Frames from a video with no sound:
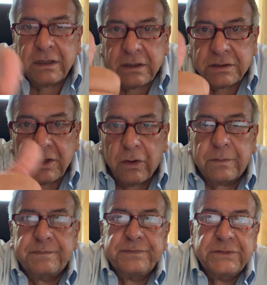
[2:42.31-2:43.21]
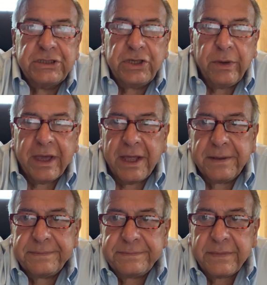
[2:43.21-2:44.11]
So see you
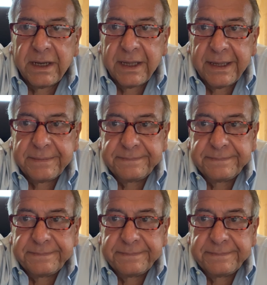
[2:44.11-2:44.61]
again. Bye.